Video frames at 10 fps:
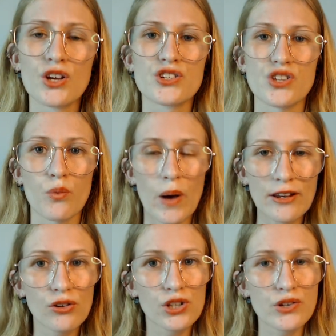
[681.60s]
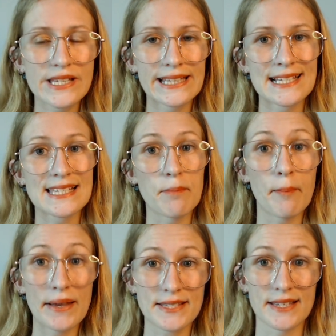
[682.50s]
So when you're using this in
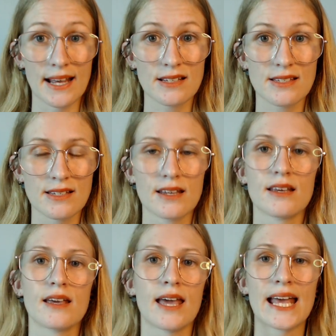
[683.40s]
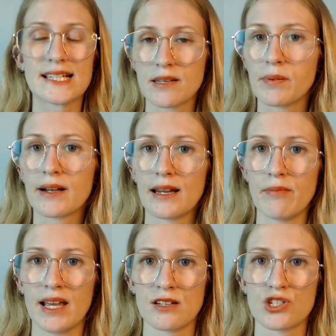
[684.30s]
business, it typically
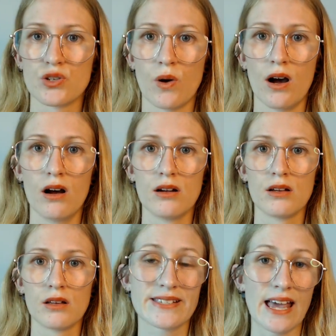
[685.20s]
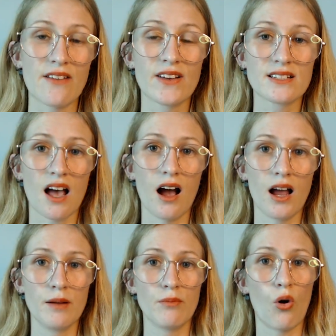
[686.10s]
means you are saving
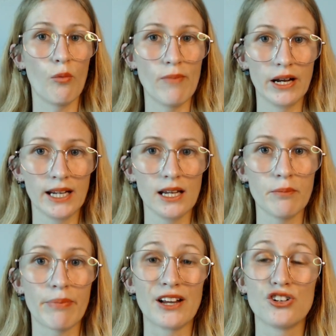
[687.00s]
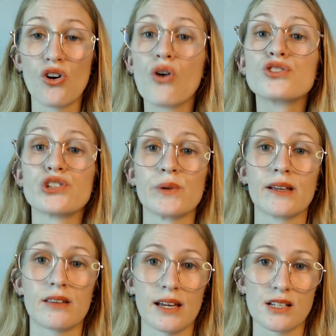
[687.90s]
time or money by not
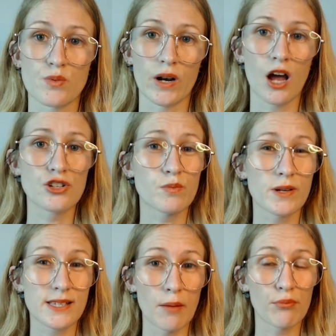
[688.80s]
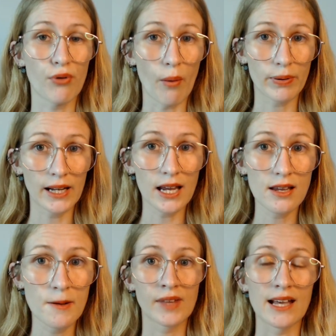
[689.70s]
doing things 100% properly.
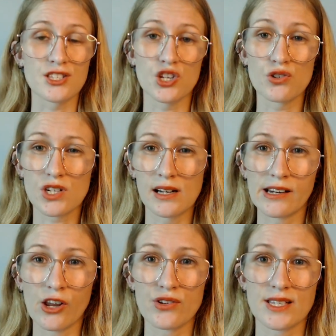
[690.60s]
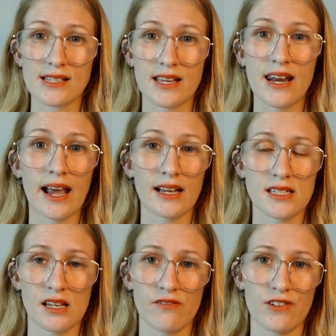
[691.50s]
It's usually used as a
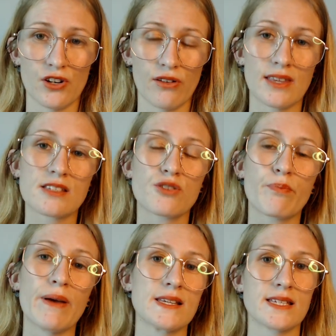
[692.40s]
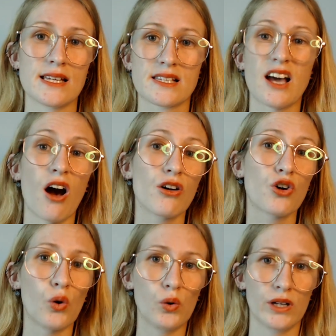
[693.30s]
negative, this business cut
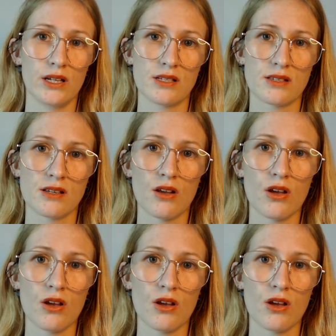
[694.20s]
corners,